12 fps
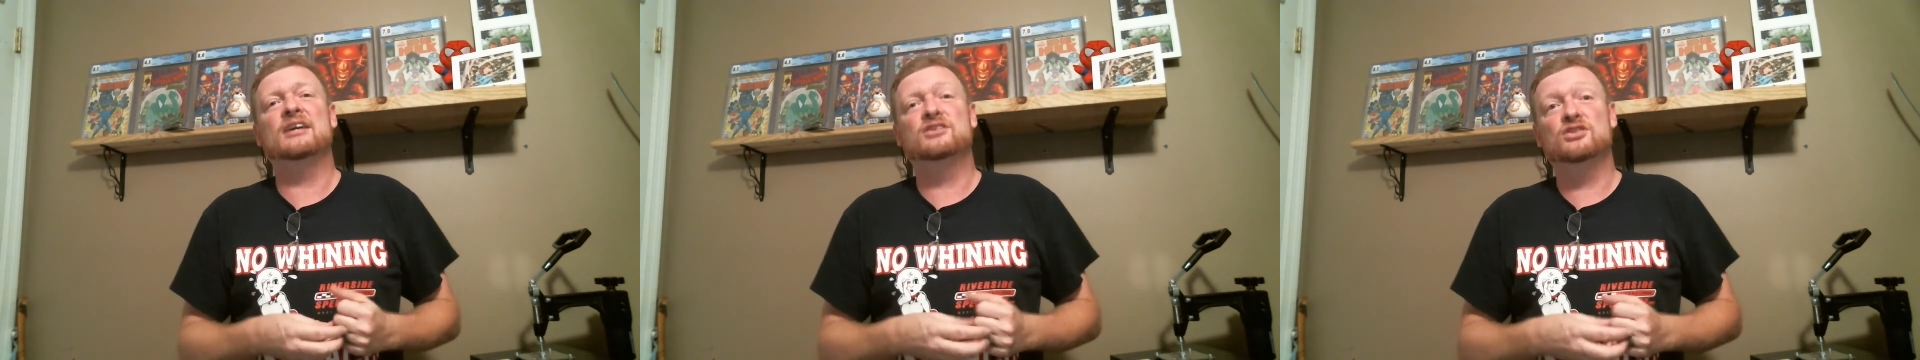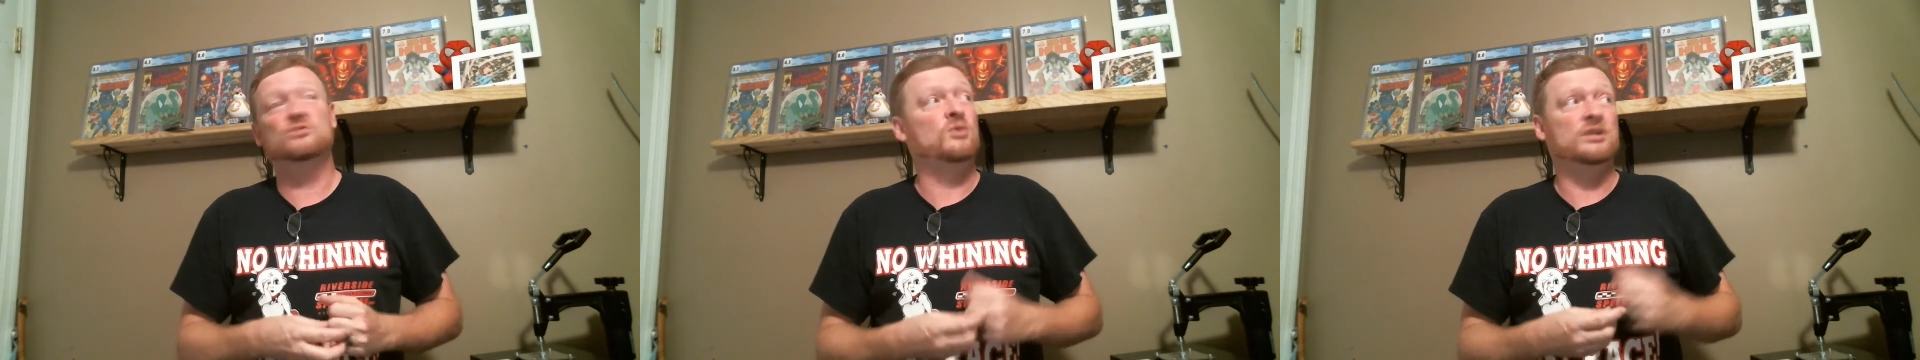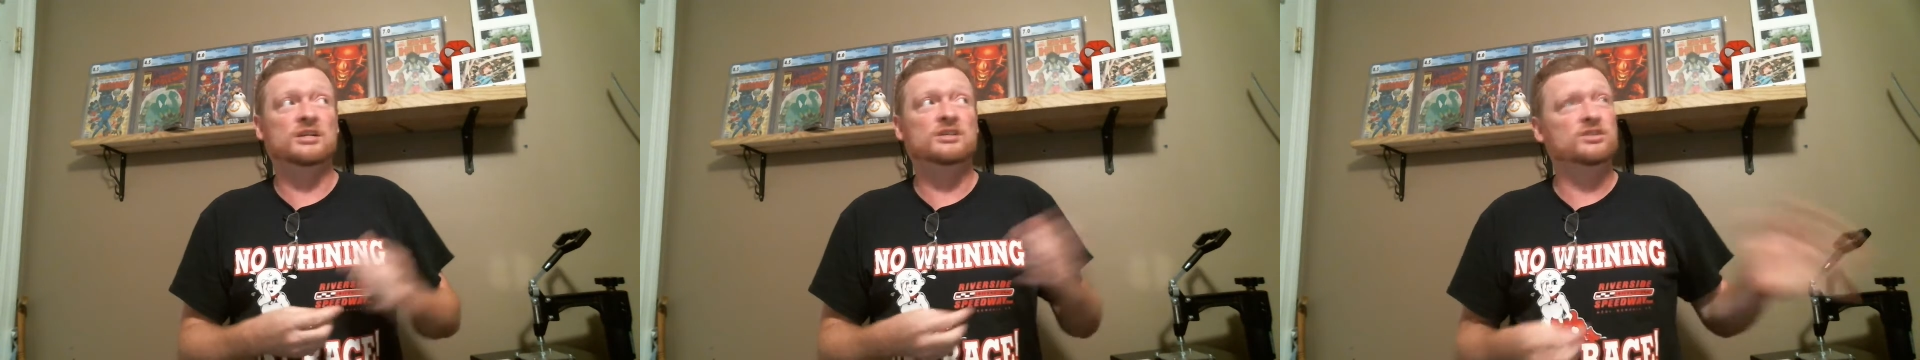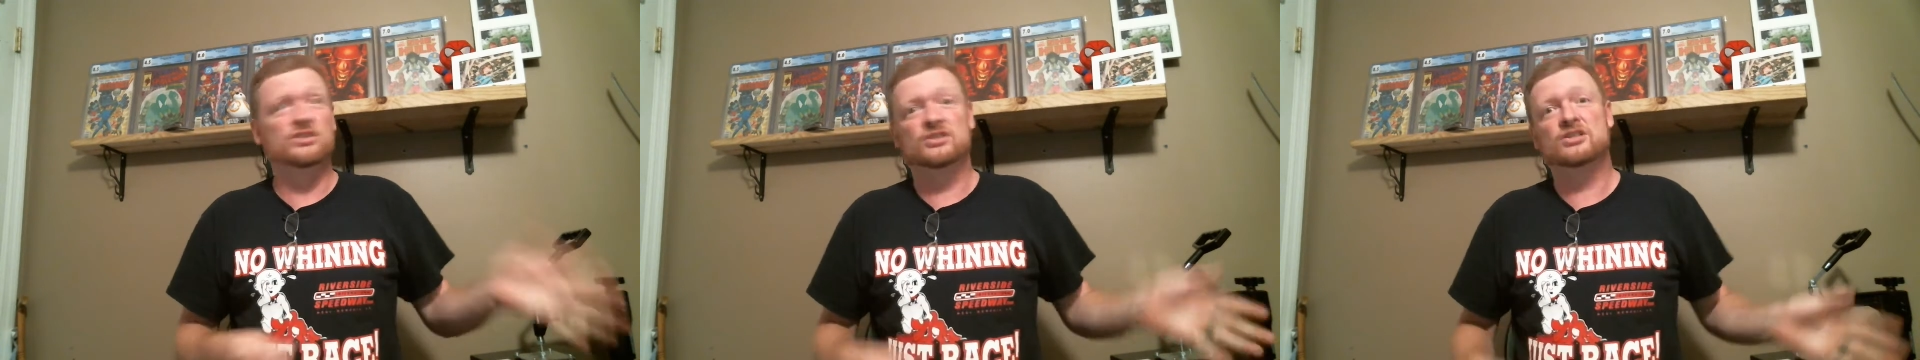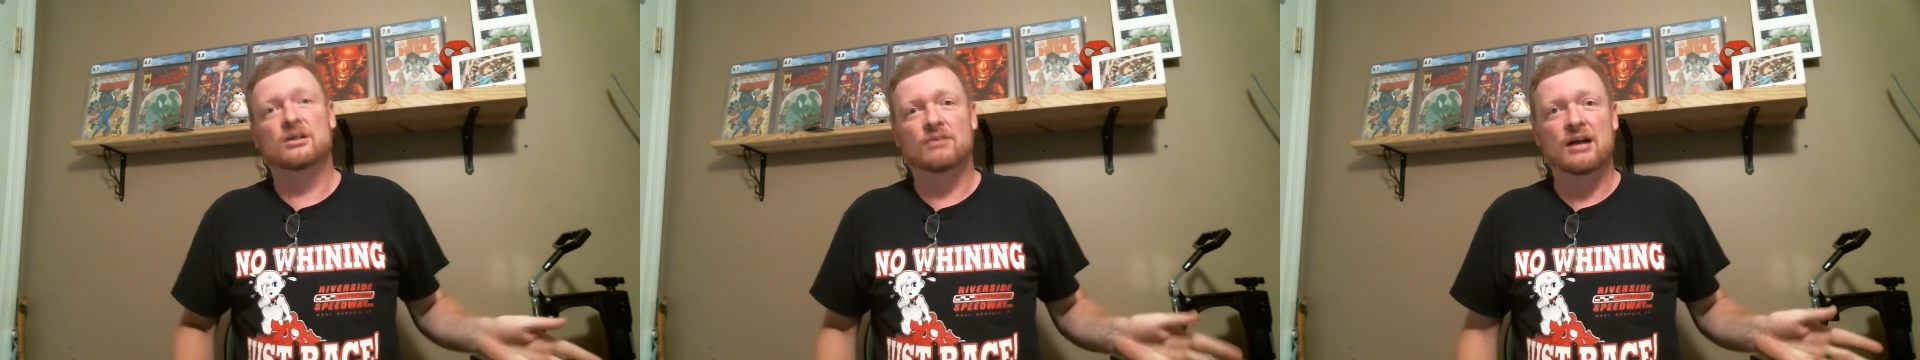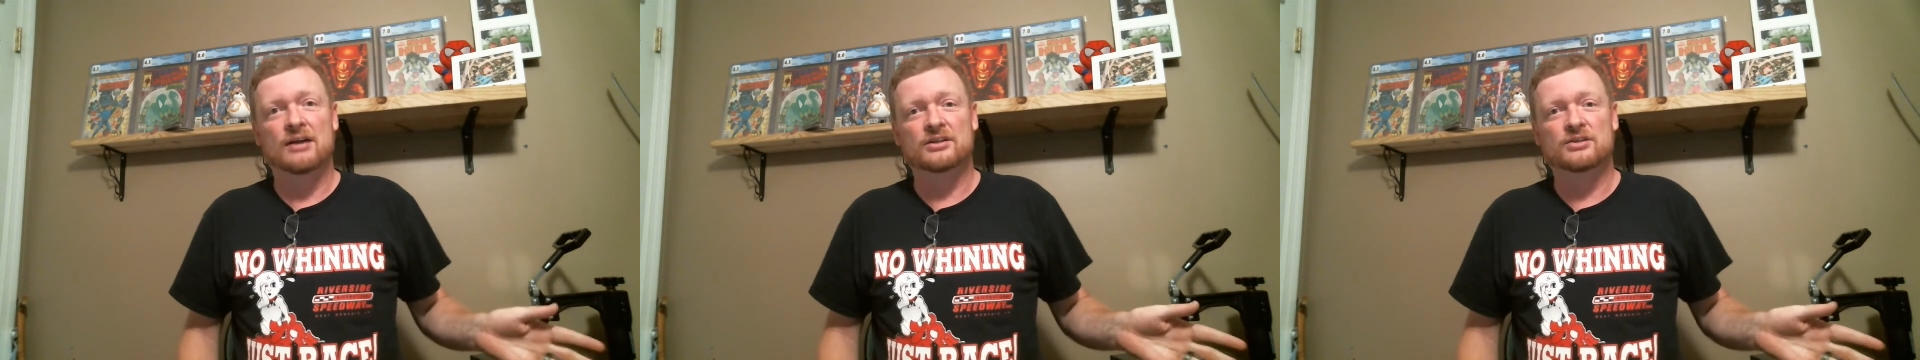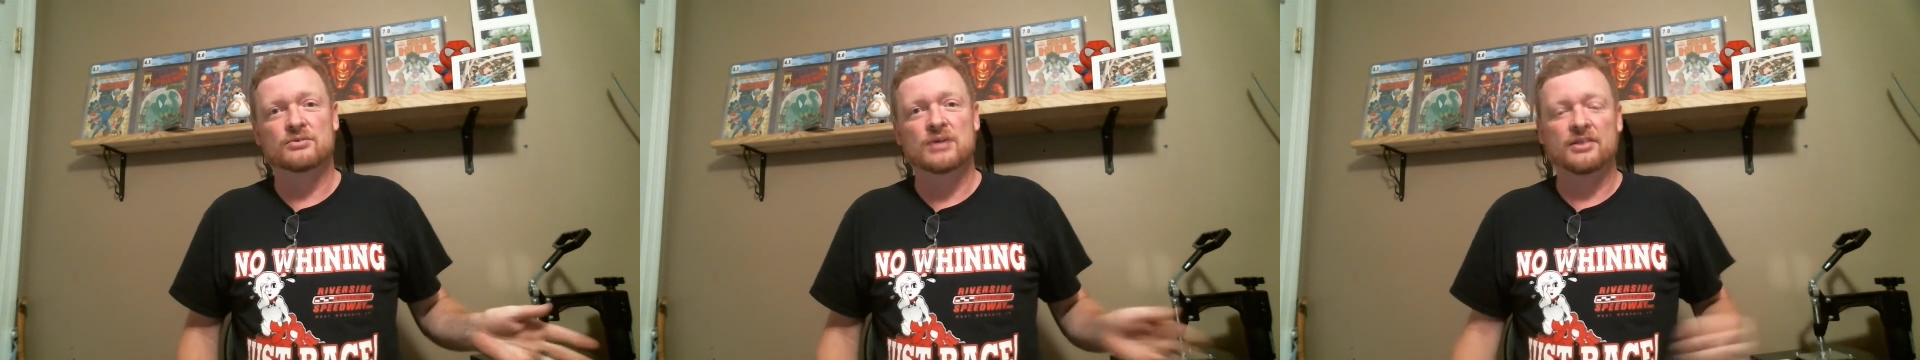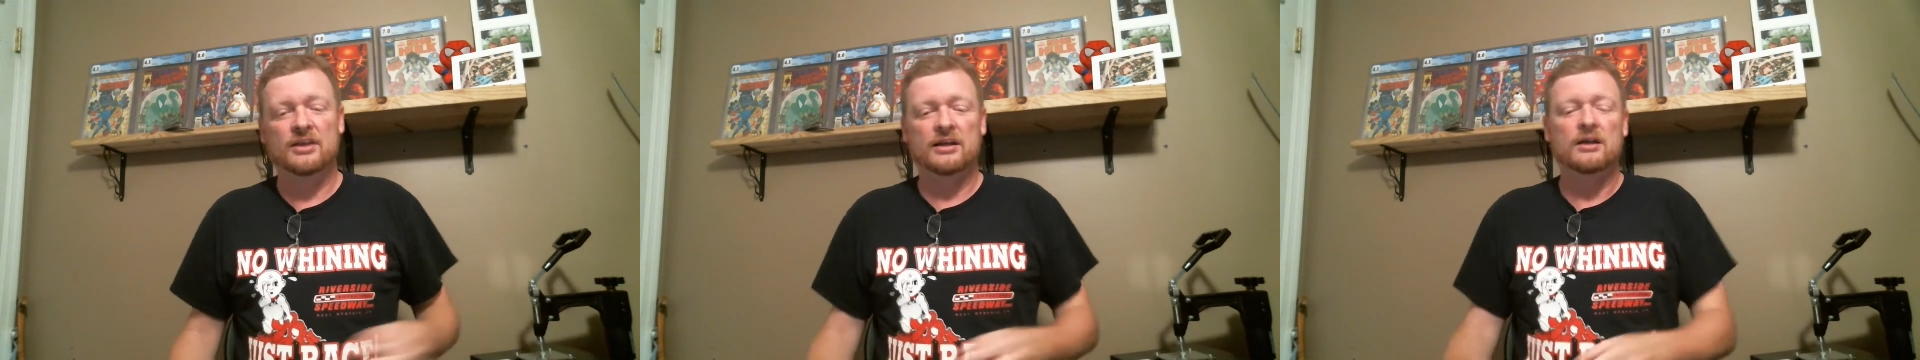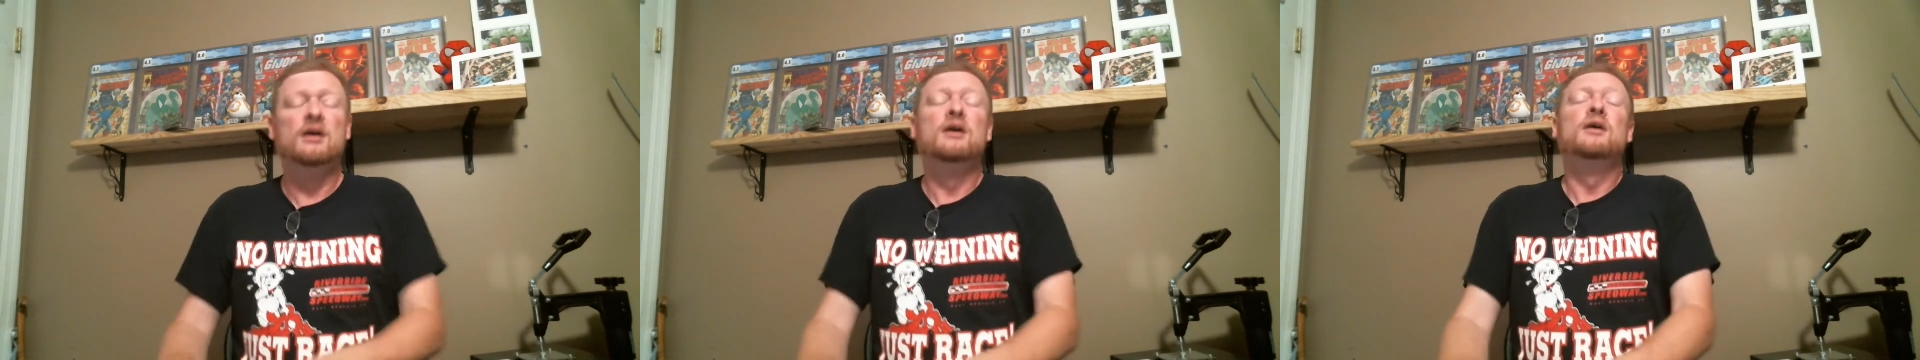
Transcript: I just wanted to just sit around and do nothing.